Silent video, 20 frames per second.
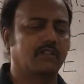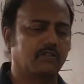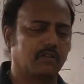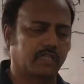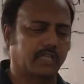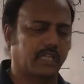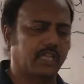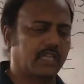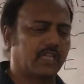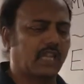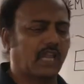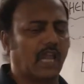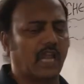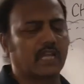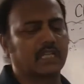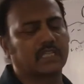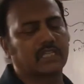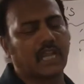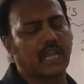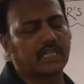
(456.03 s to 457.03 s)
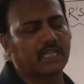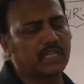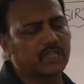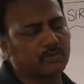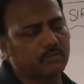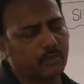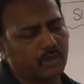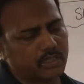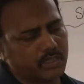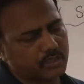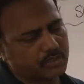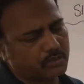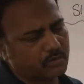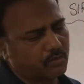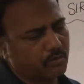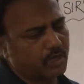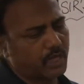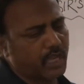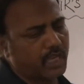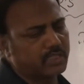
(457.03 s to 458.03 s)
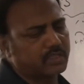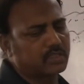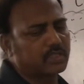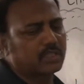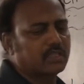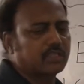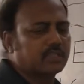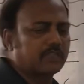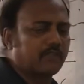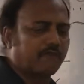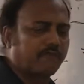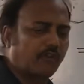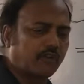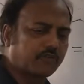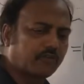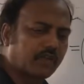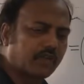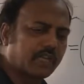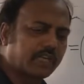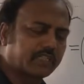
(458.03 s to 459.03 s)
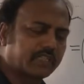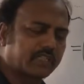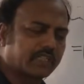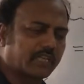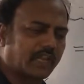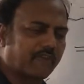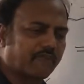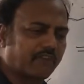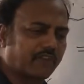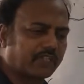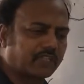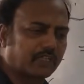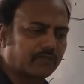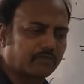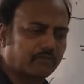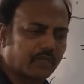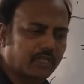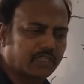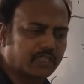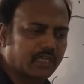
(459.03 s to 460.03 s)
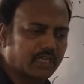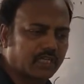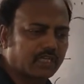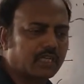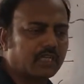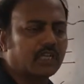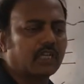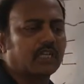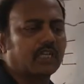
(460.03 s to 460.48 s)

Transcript: Okay, and that is what is known as the photoelectric effect equation.